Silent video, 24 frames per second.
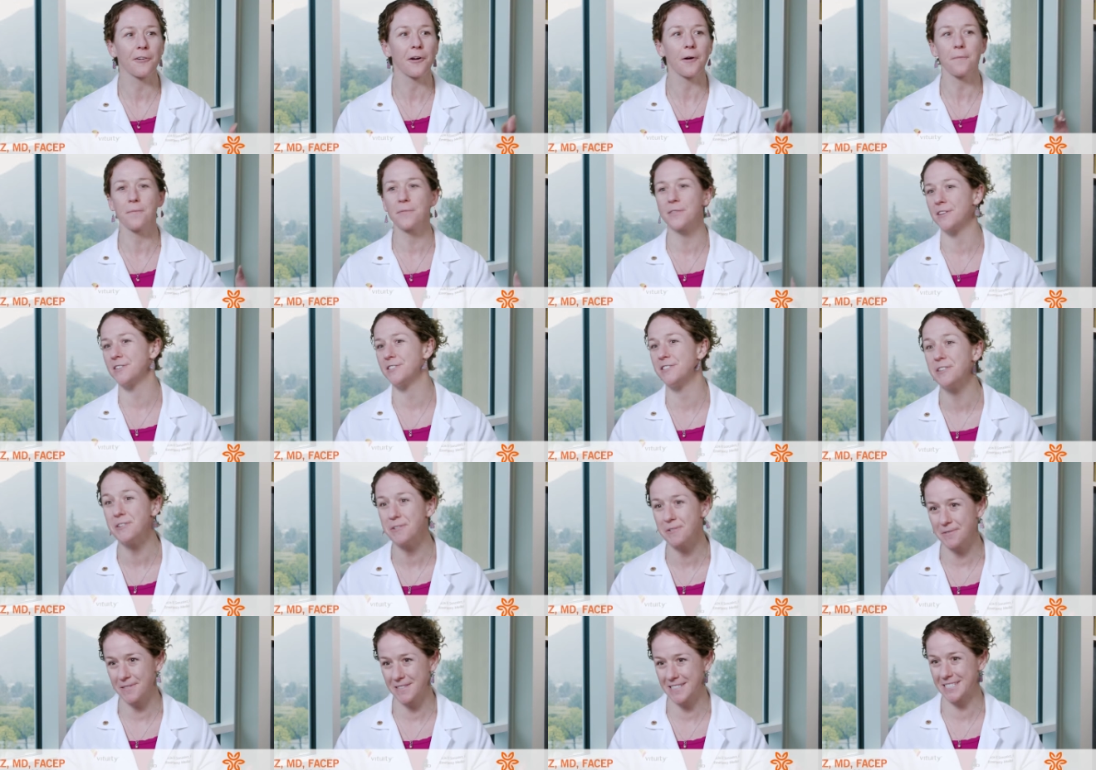from the
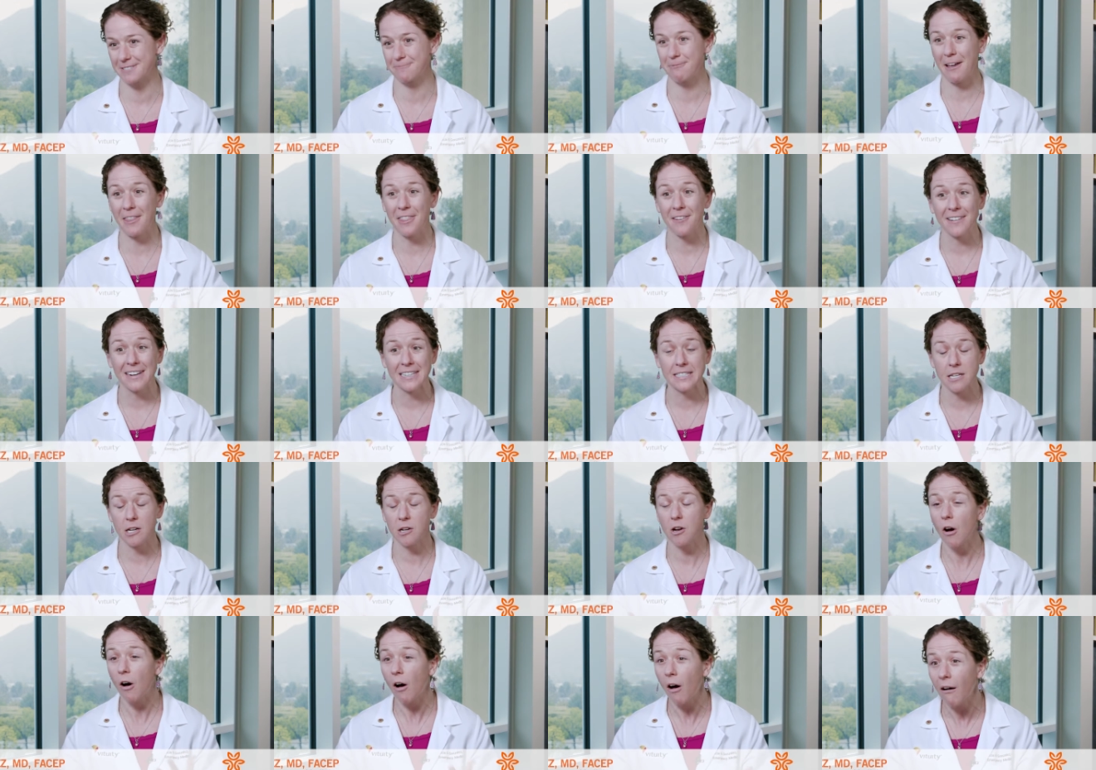dunes, whether
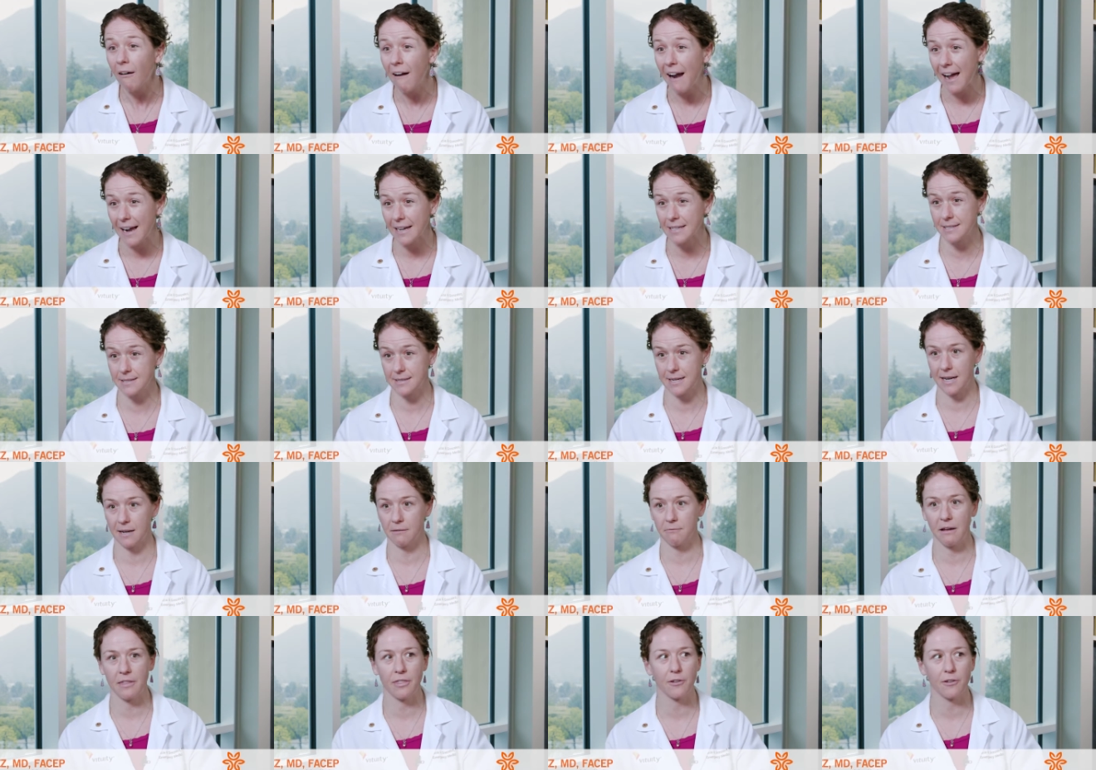it's a car accident,